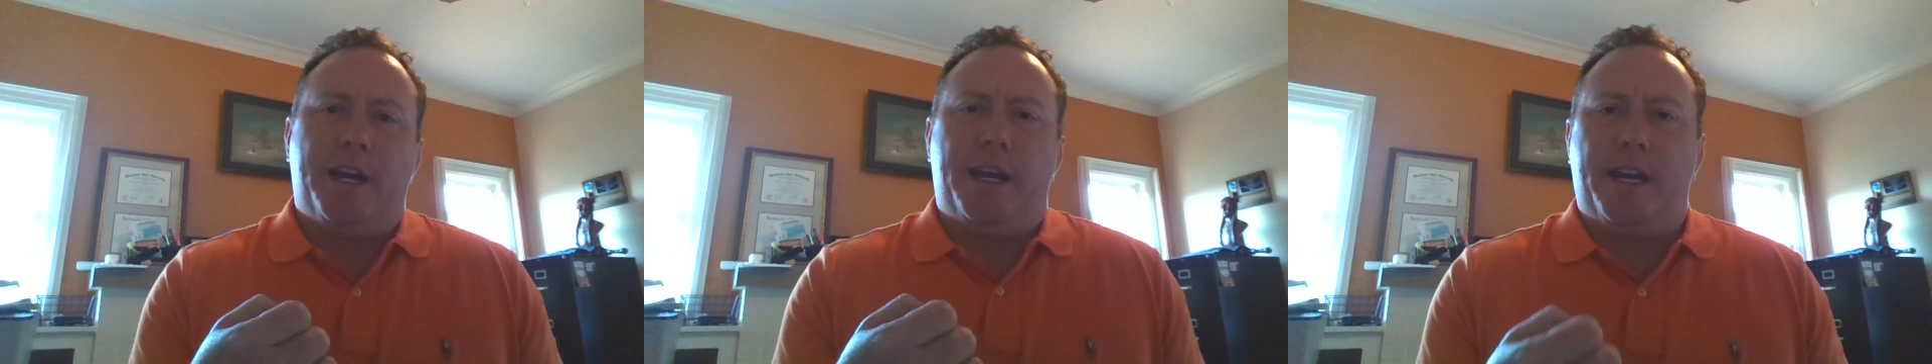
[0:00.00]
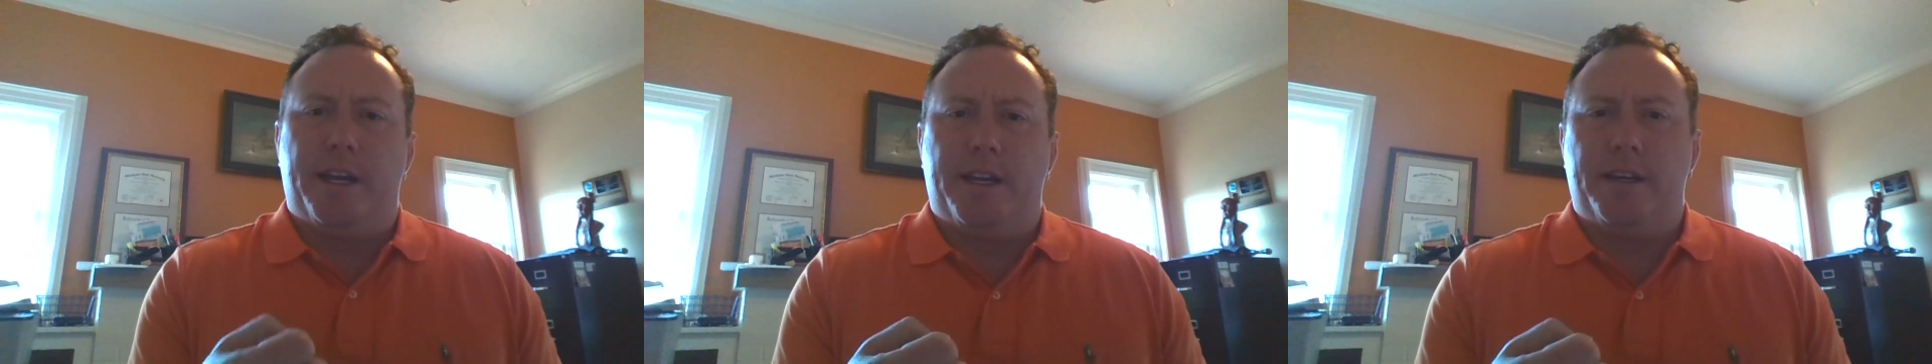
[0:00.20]

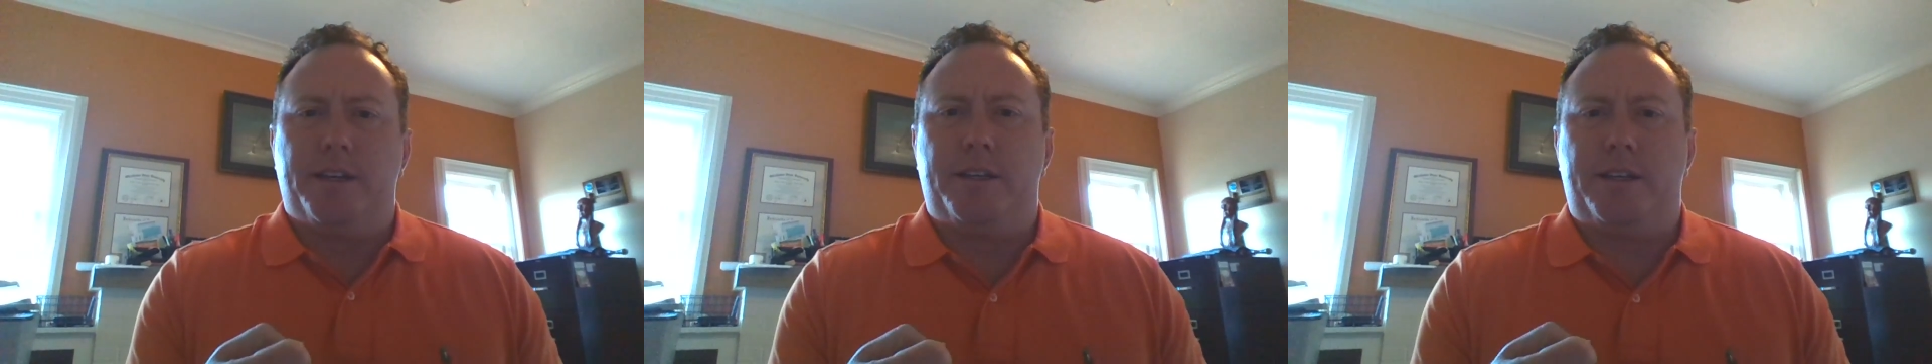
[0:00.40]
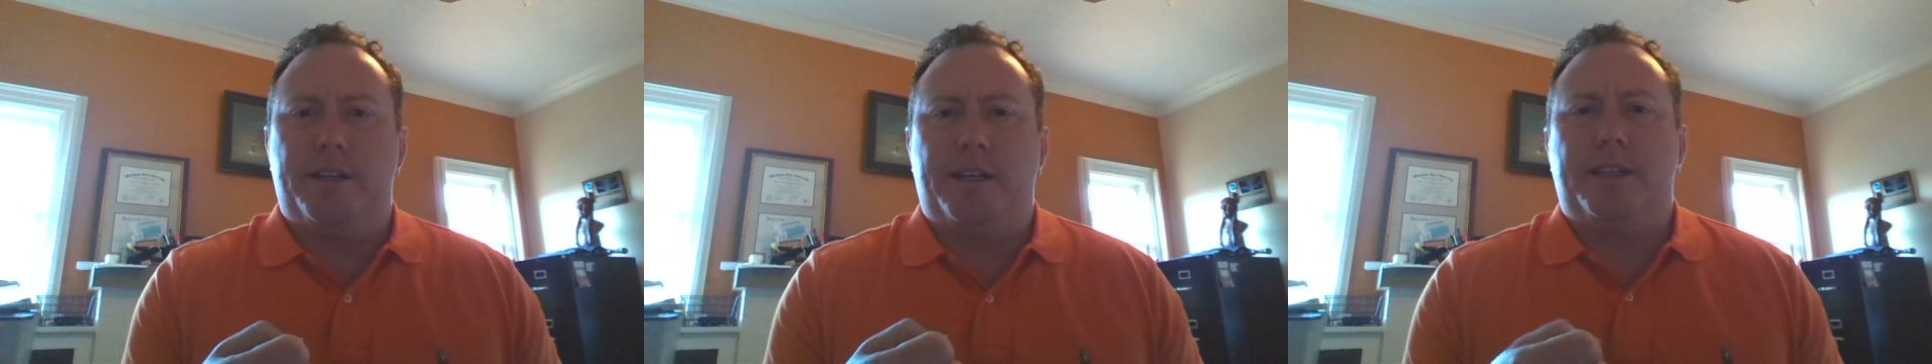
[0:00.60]

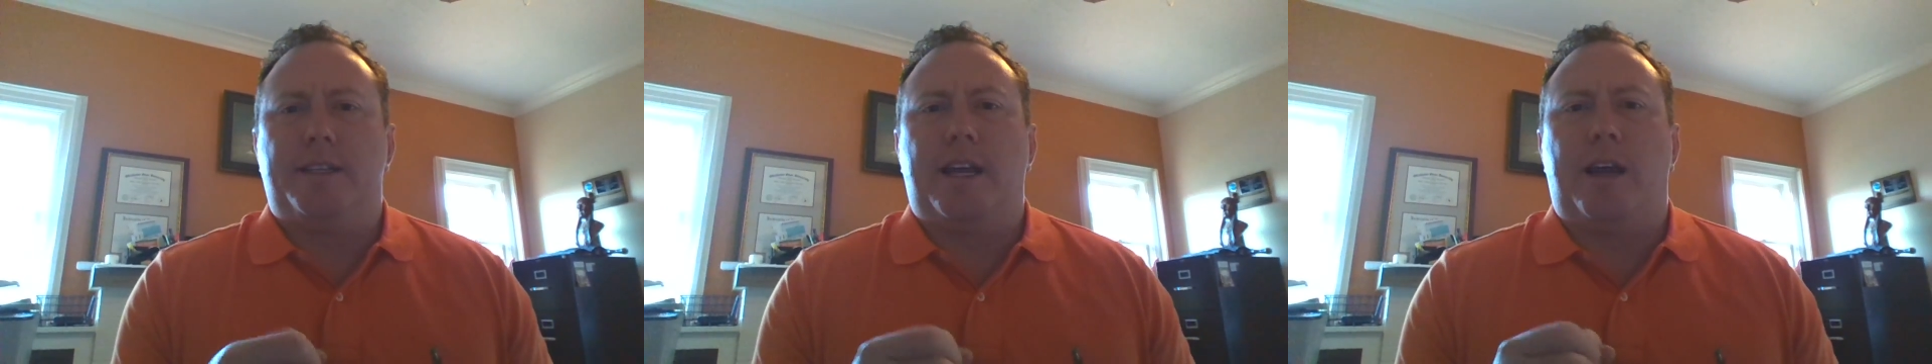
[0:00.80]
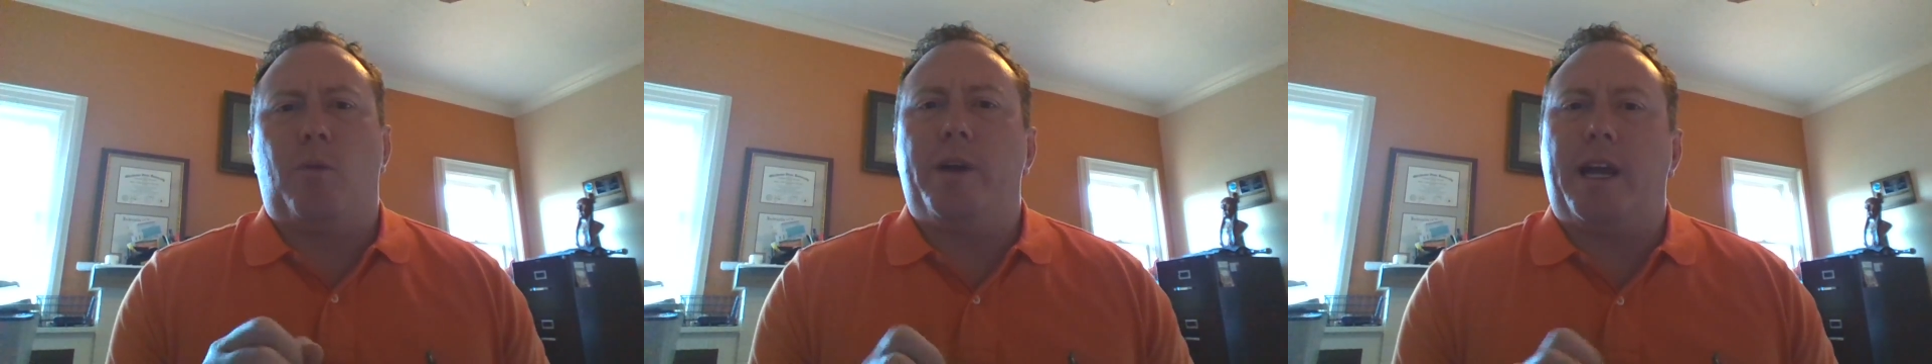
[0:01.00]

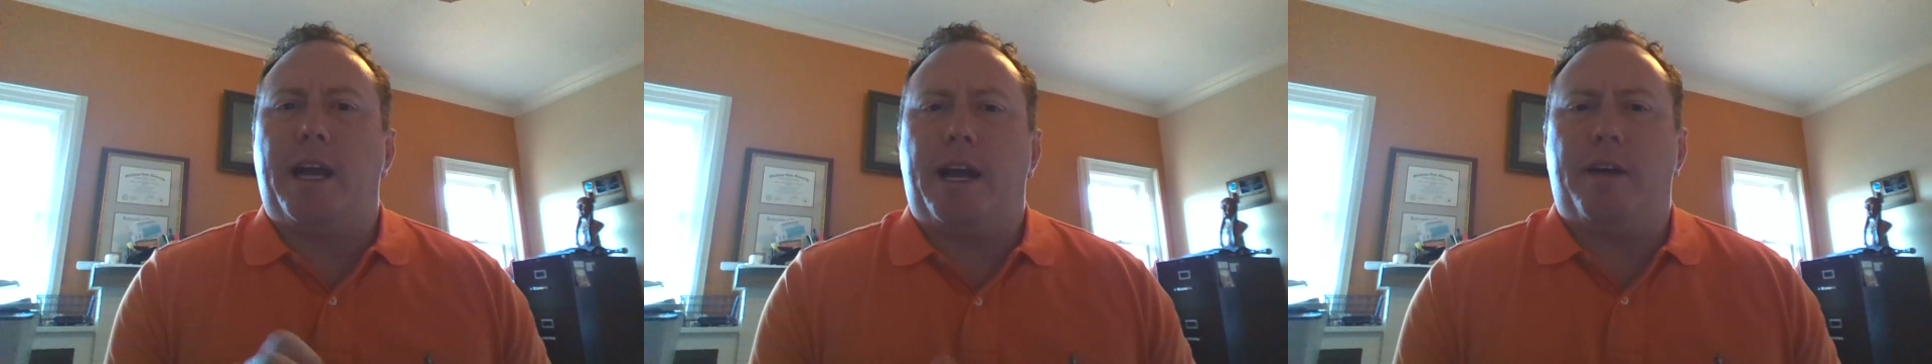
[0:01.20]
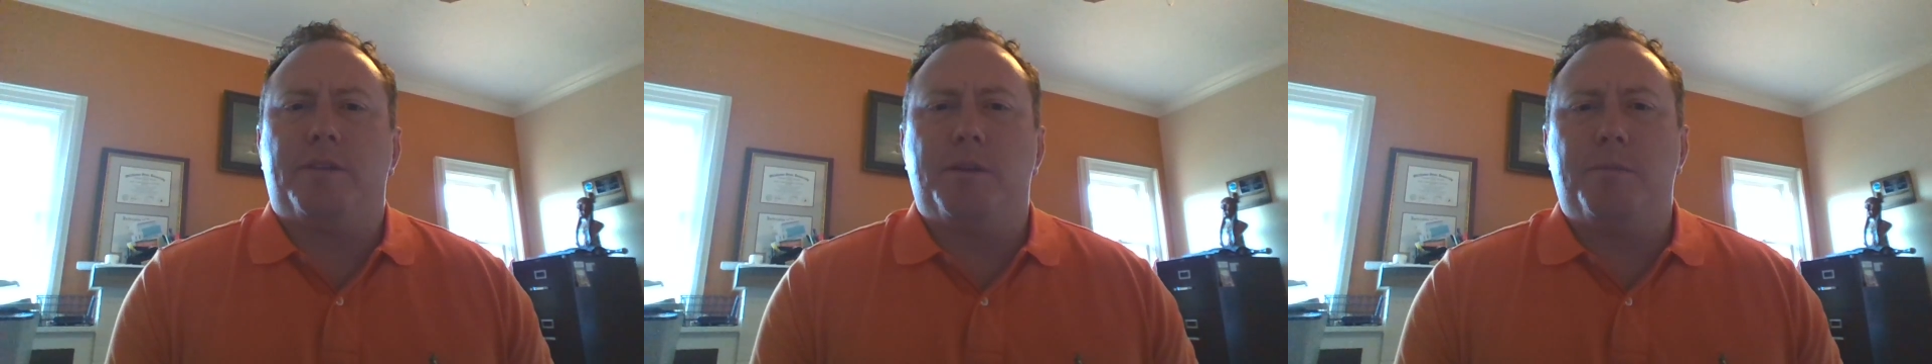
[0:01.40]
is that we
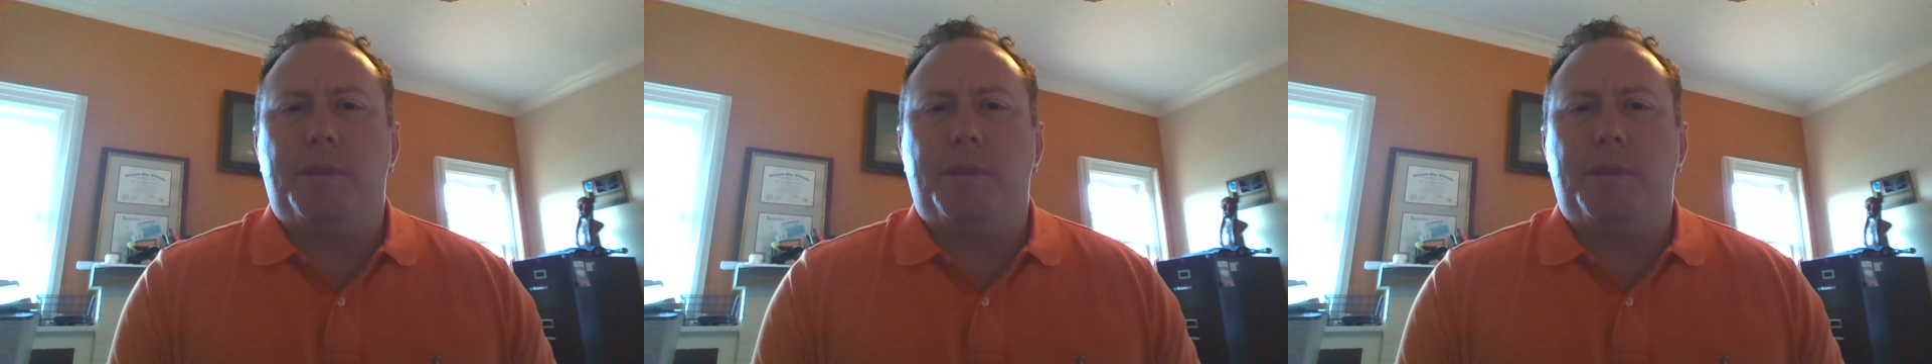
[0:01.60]
have